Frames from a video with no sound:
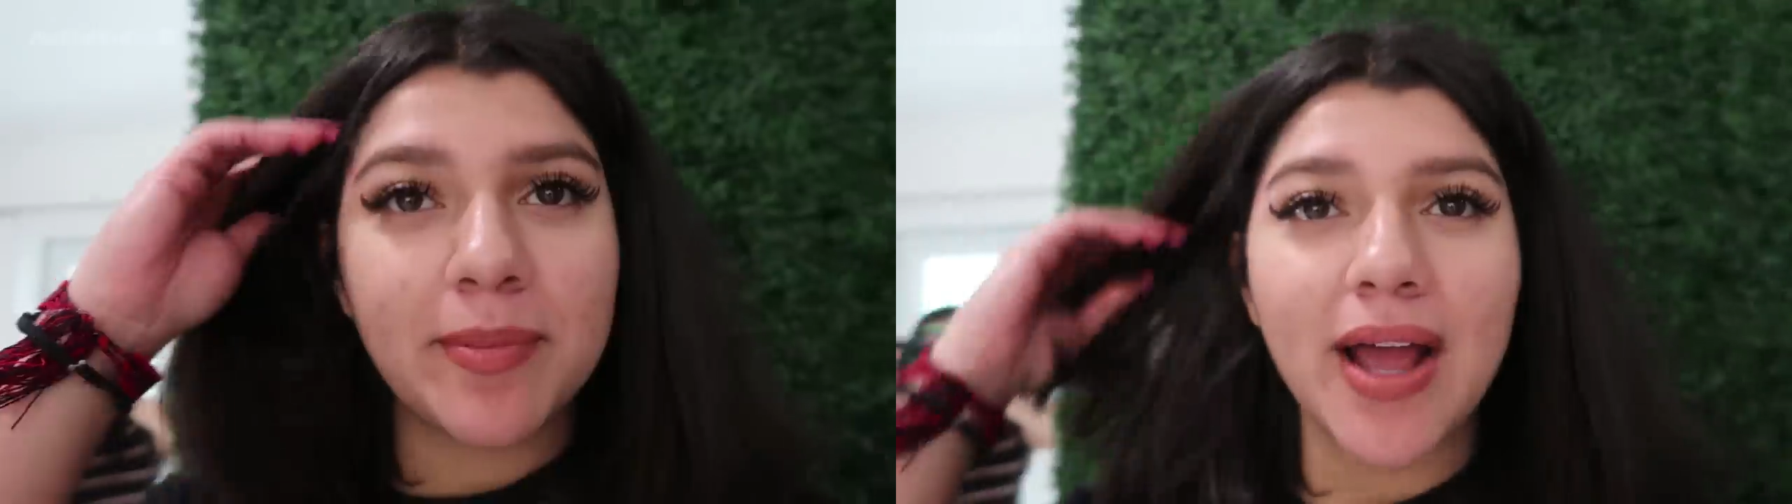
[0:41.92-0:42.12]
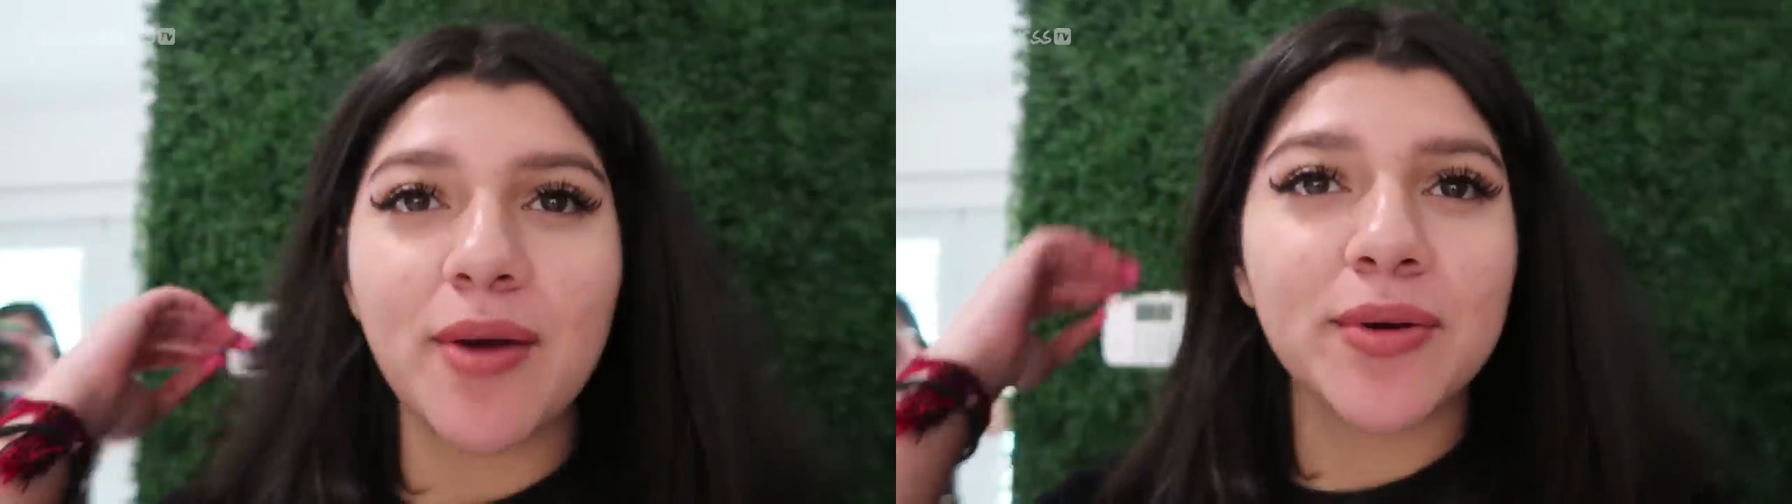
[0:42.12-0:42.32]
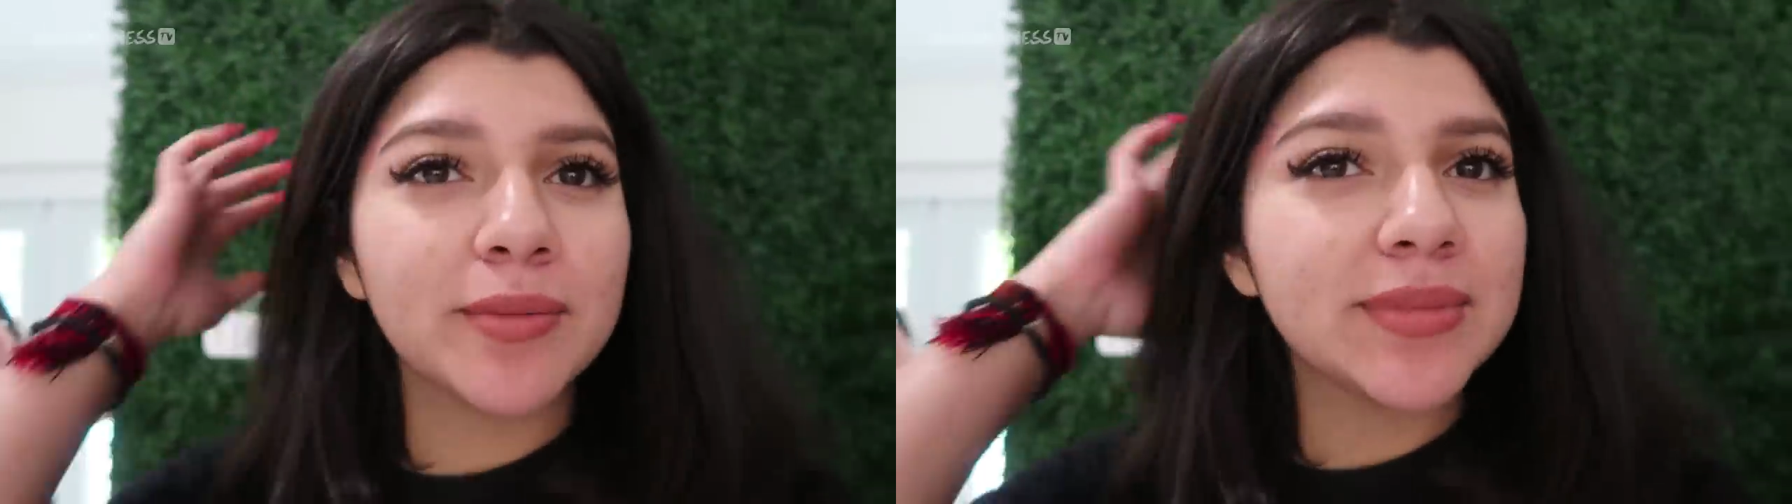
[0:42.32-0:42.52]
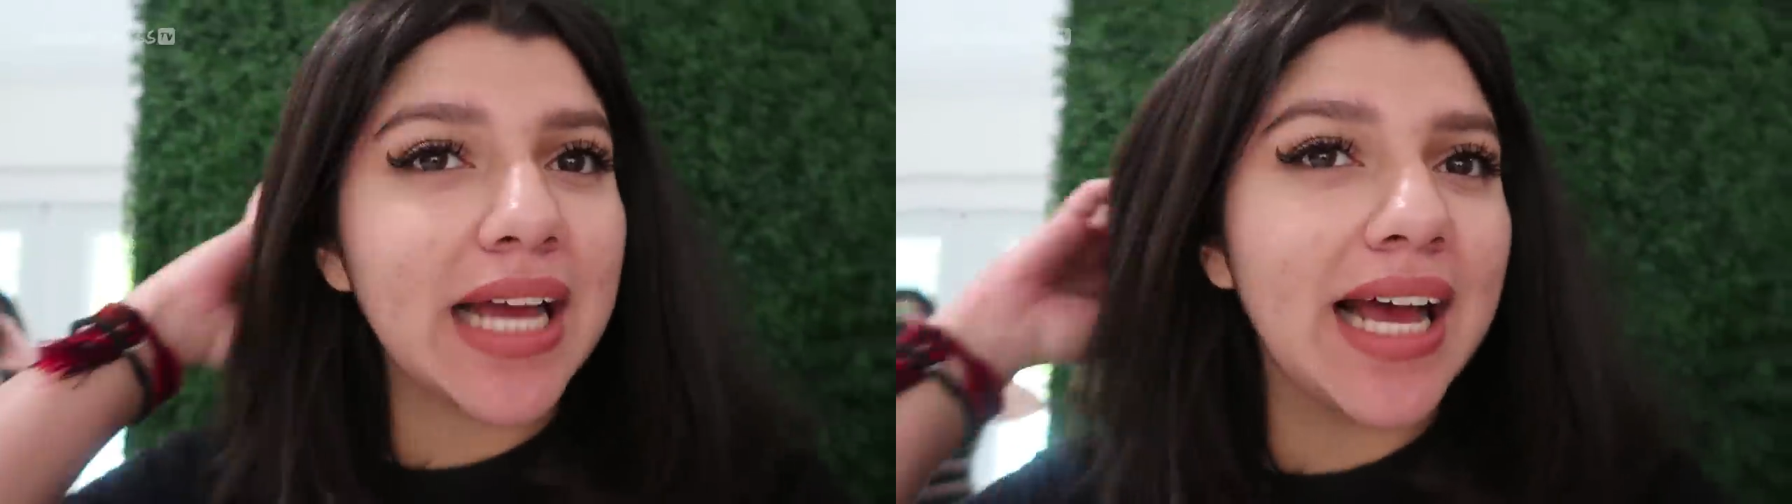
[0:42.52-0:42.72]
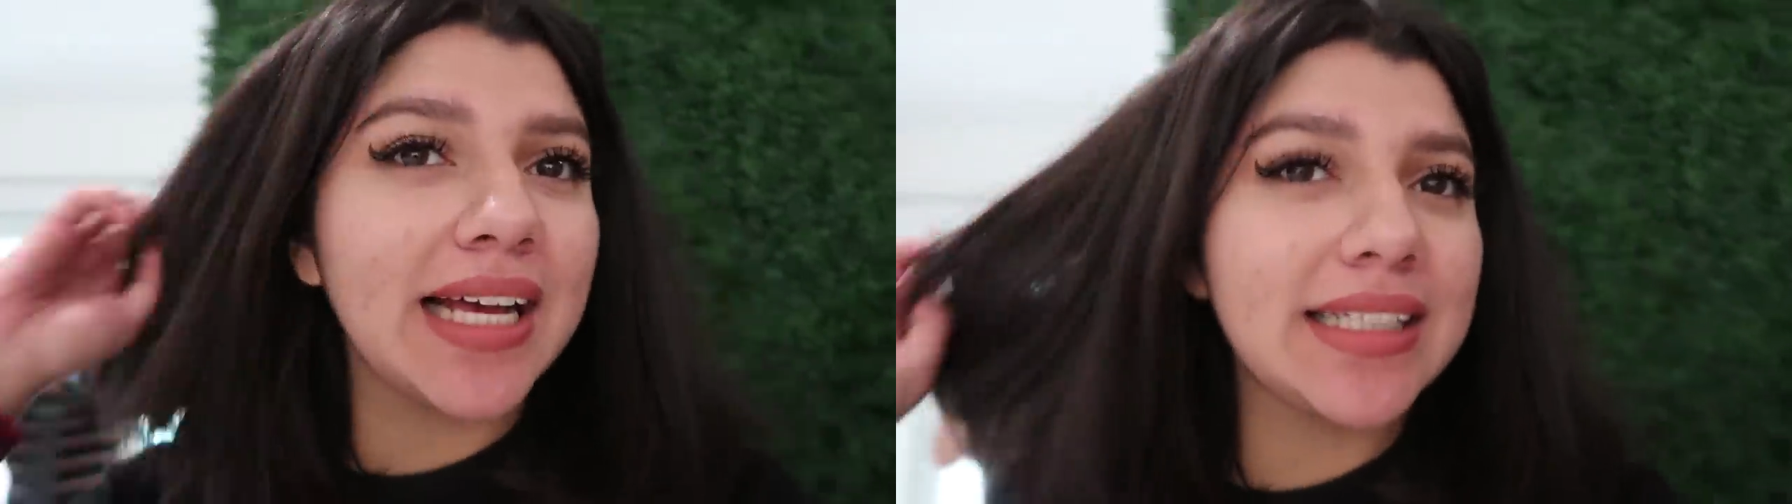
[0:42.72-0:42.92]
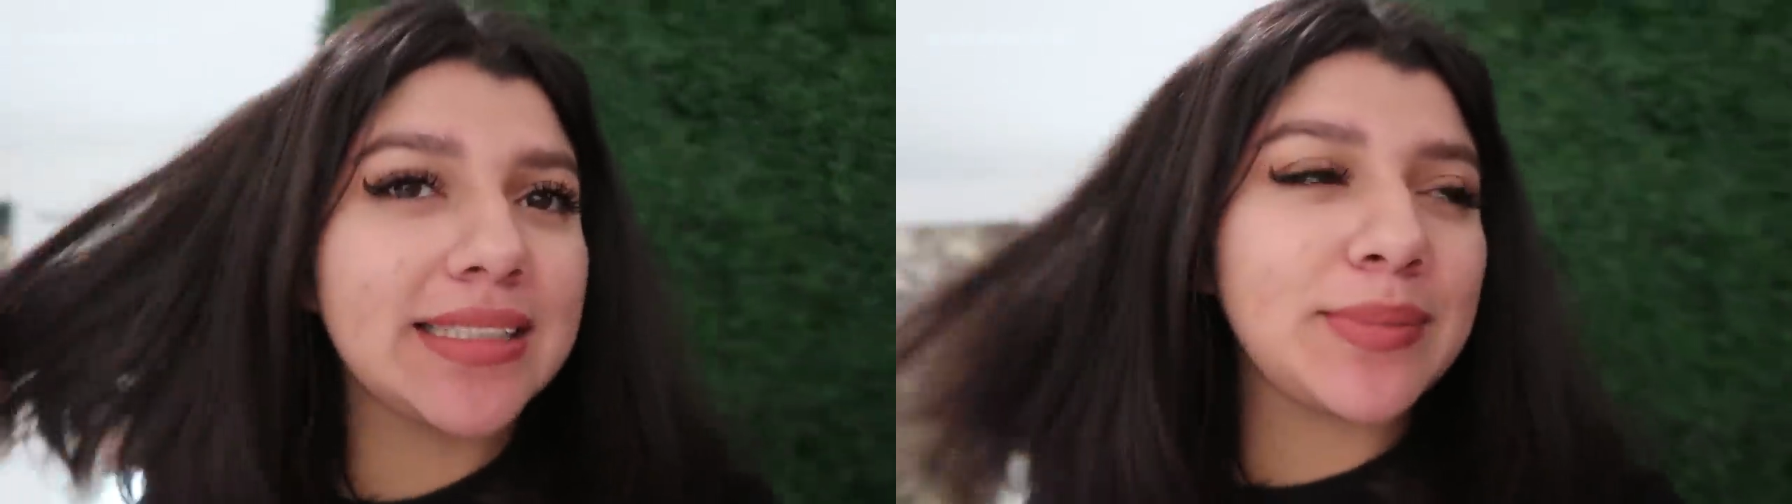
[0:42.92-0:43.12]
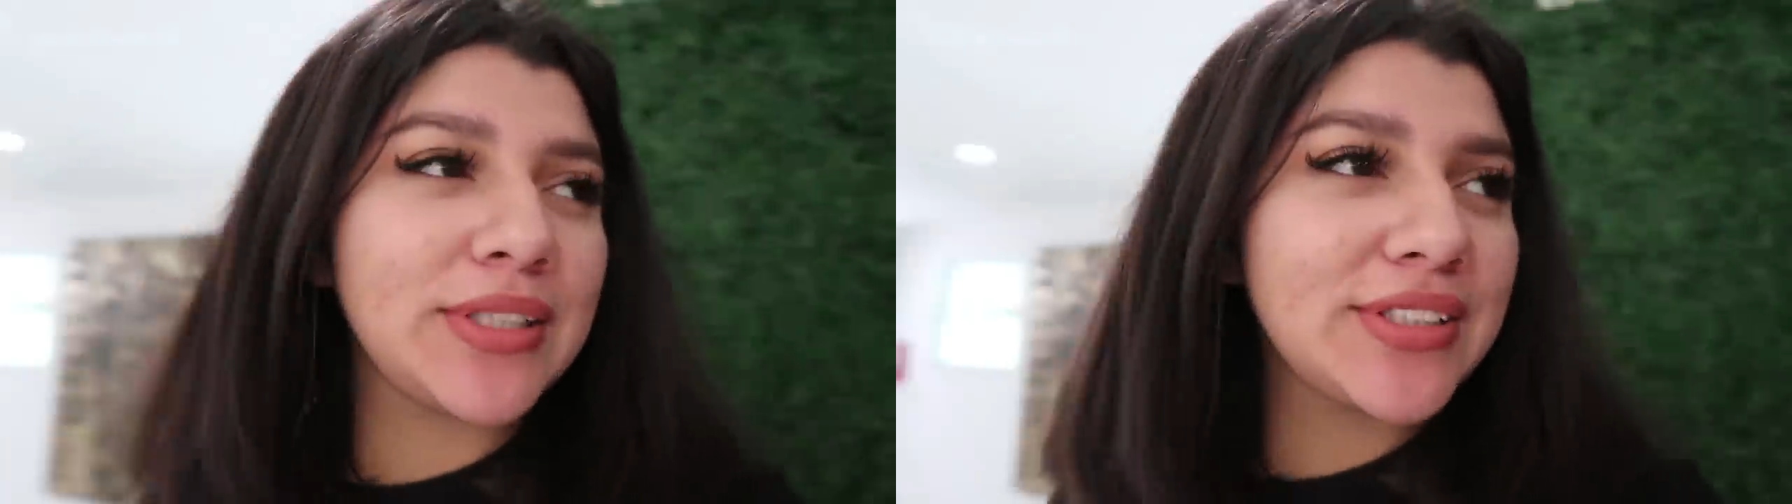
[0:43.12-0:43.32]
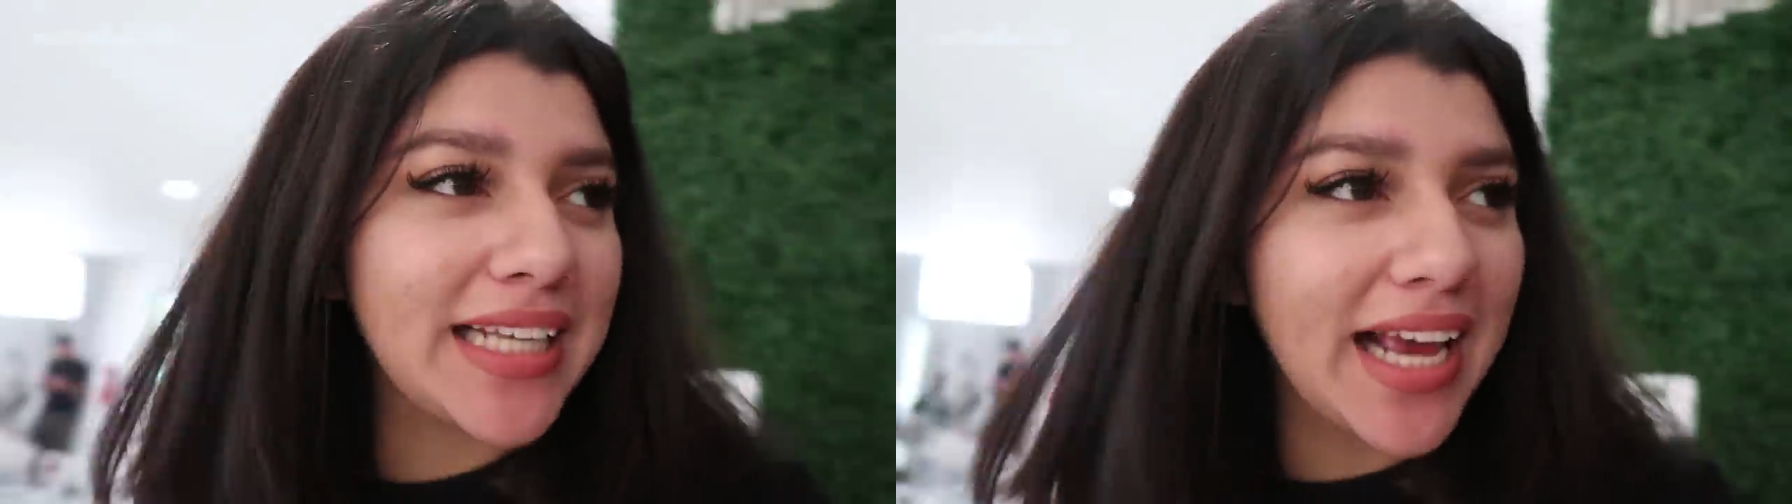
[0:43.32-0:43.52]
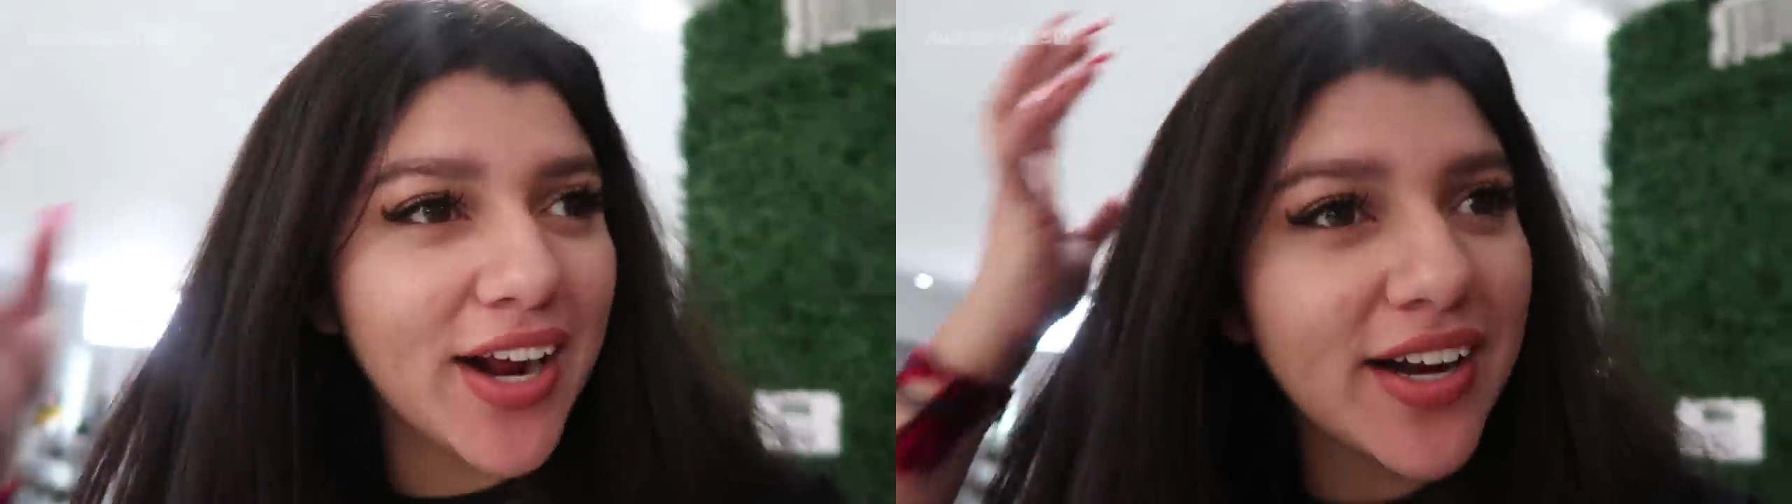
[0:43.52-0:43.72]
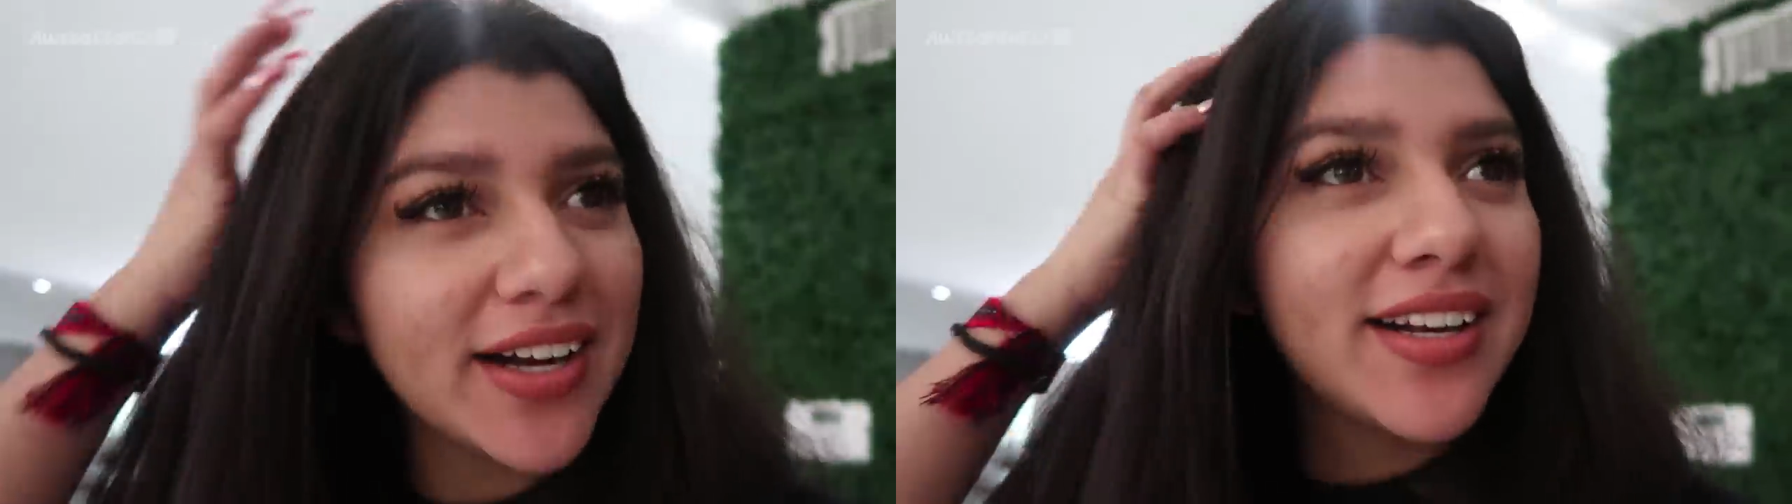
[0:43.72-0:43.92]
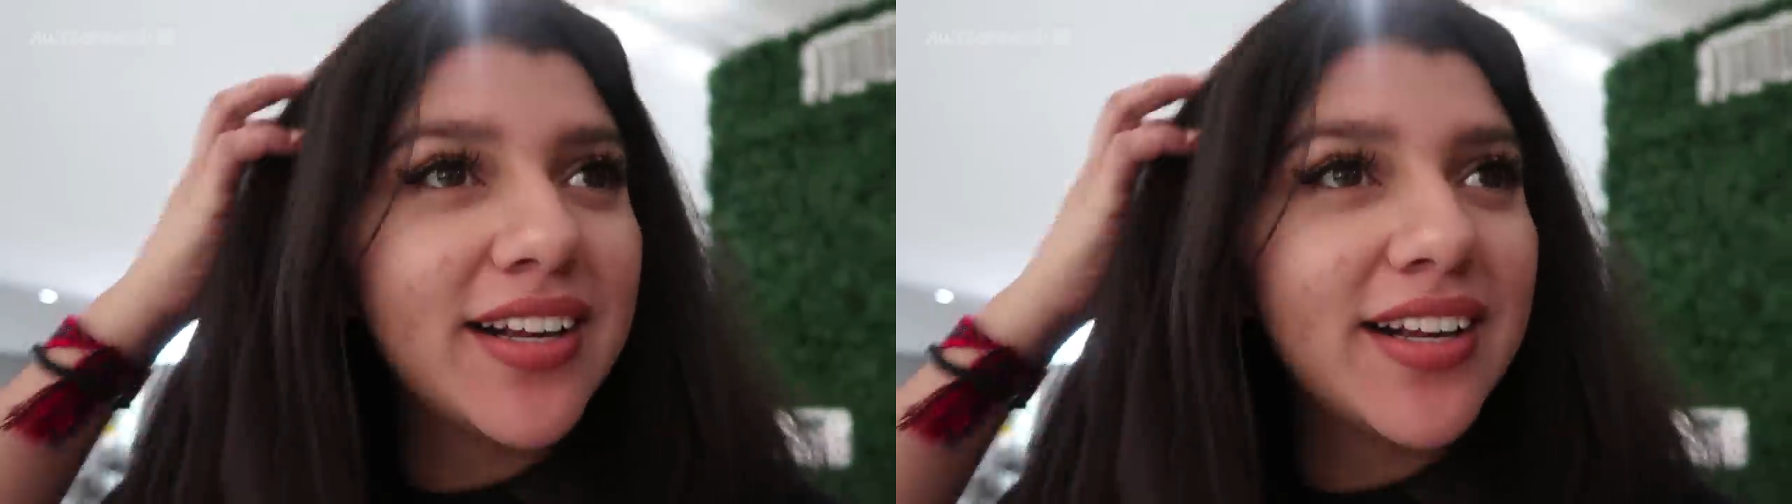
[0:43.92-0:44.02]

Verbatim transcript: to pick out rooms, guys. I'm little scared.